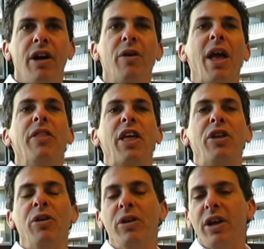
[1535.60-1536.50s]
Okay,
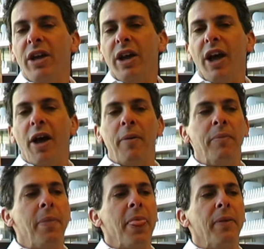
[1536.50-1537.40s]
thank you.
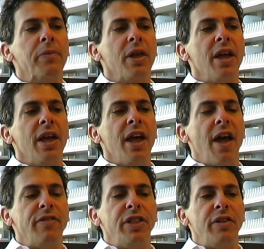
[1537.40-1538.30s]
Um,
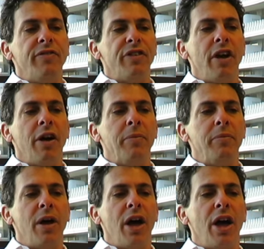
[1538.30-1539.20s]
everything
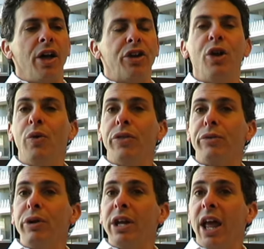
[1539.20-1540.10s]
from uh, two and
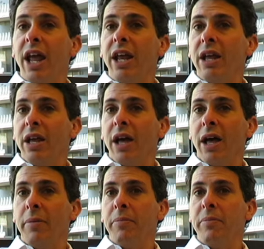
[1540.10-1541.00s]
three day
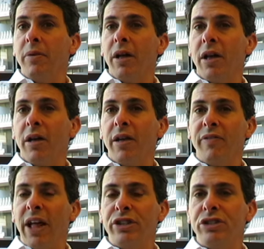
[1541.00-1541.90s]
um, okay.
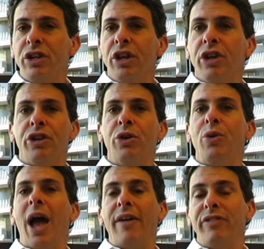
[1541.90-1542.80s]
events
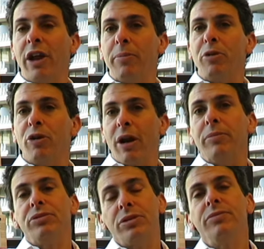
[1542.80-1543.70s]
to half day
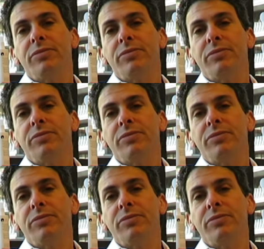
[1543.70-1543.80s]
programs.